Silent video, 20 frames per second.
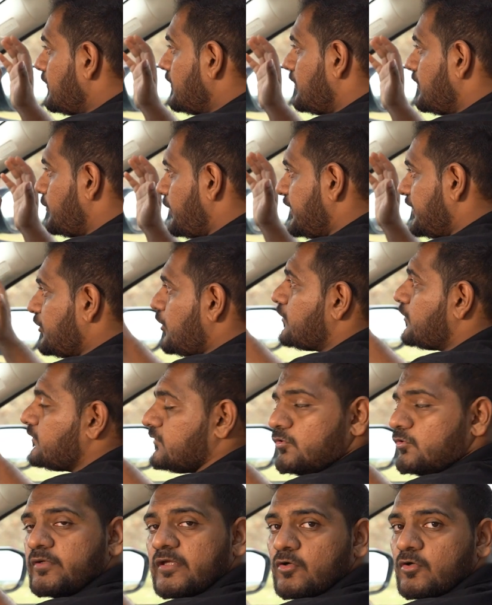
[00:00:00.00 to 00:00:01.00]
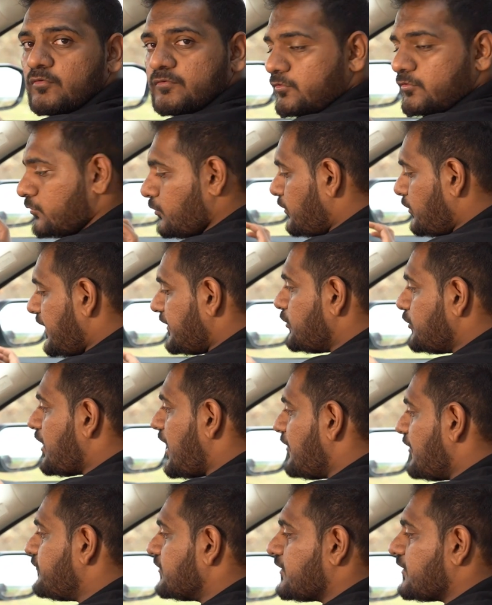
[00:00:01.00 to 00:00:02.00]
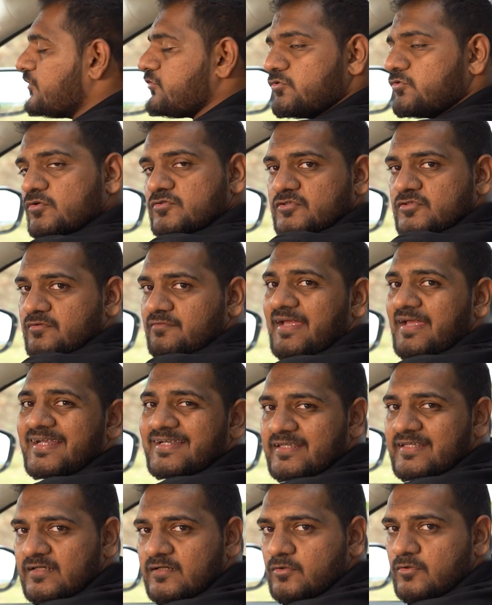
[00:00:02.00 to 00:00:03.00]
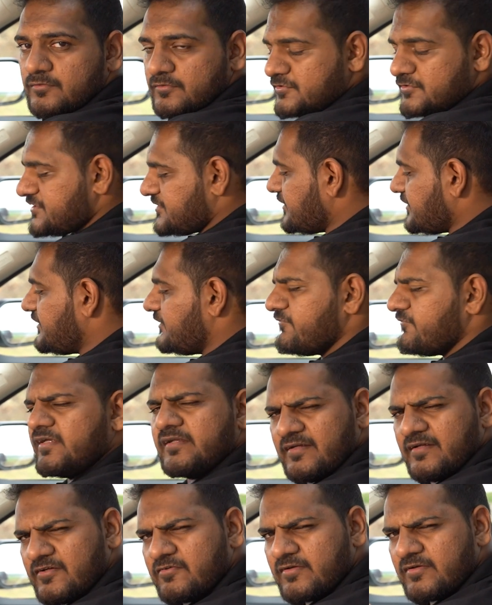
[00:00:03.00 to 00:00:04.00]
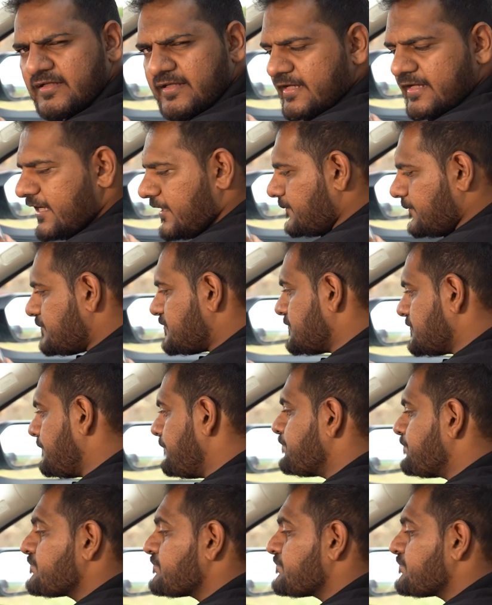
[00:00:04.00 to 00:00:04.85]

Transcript: when you're looking on the road and you have the controls right here on the steering wheel it really helps